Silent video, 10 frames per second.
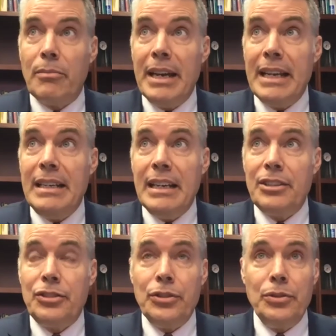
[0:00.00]
many
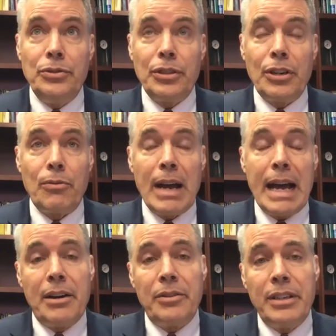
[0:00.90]
issues
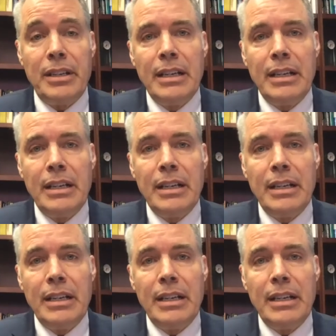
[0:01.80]
around